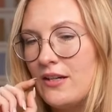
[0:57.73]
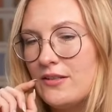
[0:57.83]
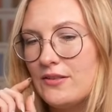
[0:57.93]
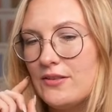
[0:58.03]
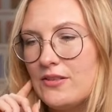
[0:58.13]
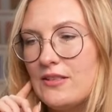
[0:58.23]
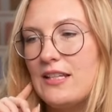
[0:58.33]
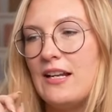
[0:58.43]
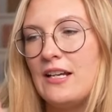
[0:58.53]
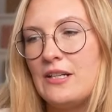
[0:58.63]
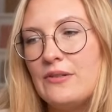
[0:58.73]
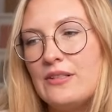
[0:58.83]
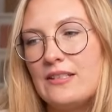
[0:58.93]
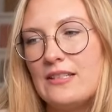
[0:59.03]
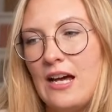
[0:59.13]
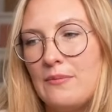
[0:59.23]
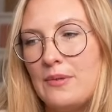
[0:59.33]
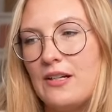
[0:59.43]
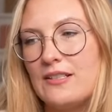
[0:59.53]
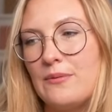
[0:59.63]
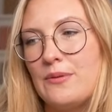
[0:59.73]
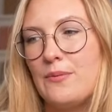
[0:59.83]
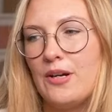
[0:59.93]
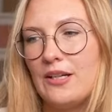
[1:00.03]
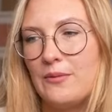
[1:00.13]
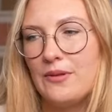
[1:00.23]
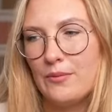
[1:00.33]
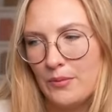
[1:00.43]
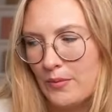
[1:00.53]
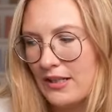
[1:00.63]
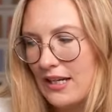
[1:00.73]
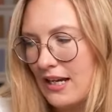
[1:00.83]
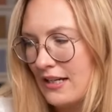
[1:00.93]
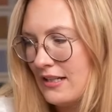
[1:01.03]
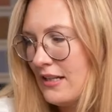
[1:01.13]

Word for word: Searches and I noticed that because I was working with a one-on-one client